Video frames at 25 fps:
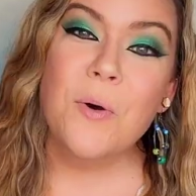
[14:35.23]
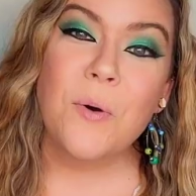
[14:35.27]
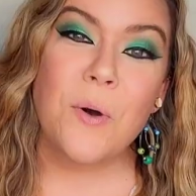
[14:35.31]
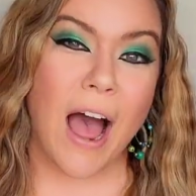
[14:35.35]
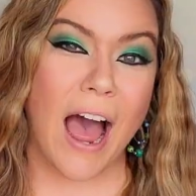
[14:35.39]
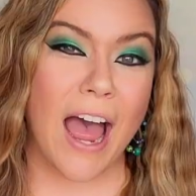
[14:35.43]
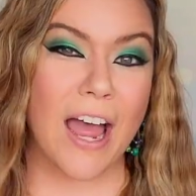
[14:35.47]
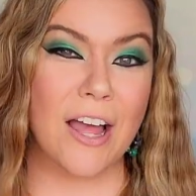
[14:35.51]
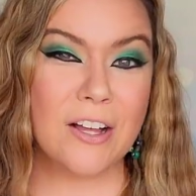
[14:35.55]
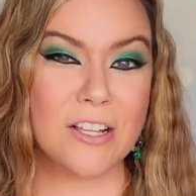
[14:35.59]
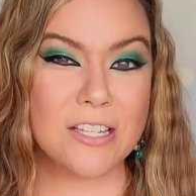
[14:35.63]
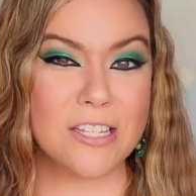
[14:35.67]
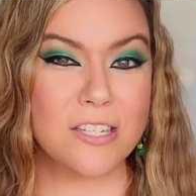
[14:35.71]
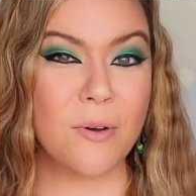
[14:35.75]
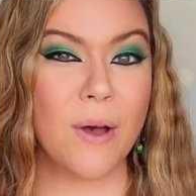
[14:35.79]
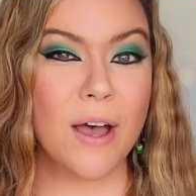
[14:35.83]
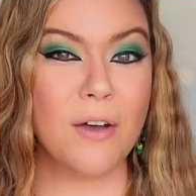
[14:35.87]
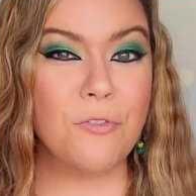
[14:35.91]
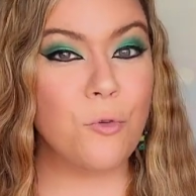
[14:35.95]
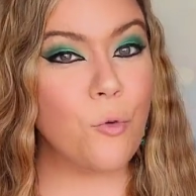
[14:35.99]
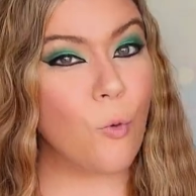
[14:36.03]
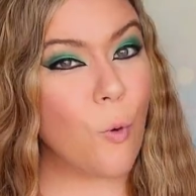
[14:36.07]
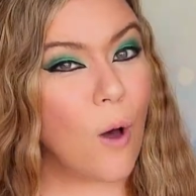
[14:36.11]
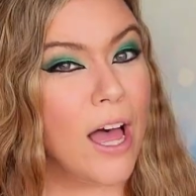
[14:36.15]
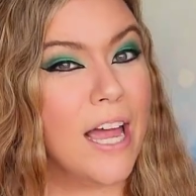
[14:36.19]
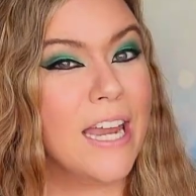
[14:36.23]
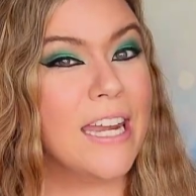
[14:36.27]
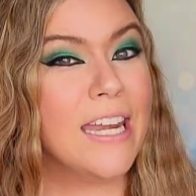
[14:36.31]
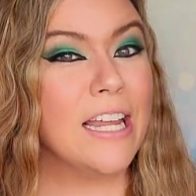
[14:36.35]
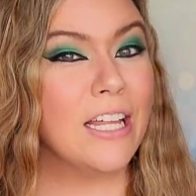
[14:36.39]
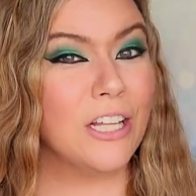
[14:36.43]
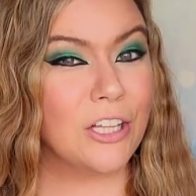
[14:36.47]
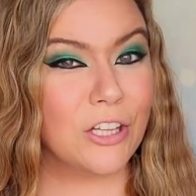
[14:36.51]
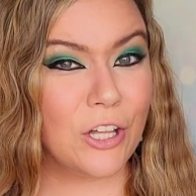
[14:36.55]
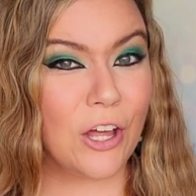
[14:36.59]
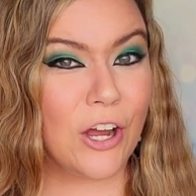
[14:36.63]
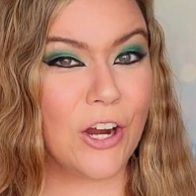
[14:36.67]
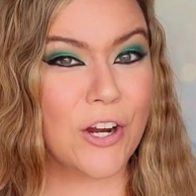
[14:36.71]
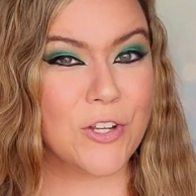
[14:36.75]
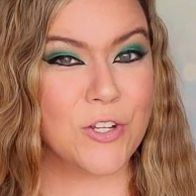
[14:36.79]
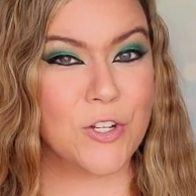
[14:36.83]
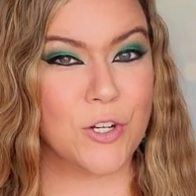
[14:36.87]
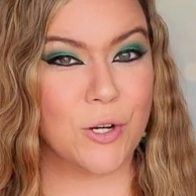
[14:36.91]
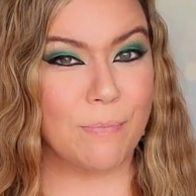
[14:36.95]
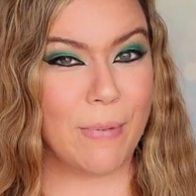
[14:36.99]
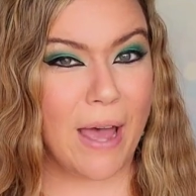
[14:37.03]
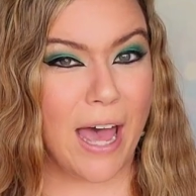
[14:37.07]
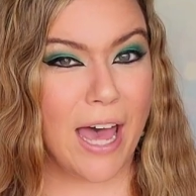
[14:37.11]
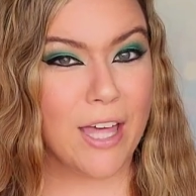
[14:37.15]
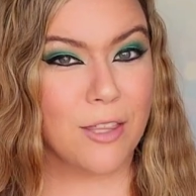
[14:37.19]
I also have one
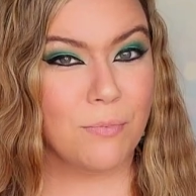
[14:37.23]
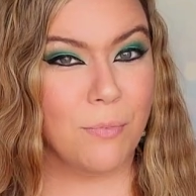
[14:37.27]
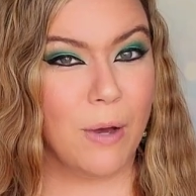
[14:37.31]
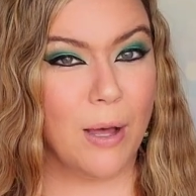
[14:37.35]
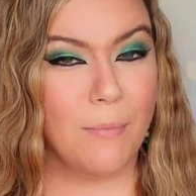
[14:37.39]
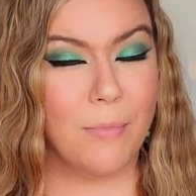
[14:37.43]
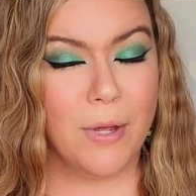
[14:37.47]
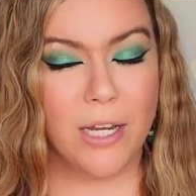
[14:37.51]
larger bath bomb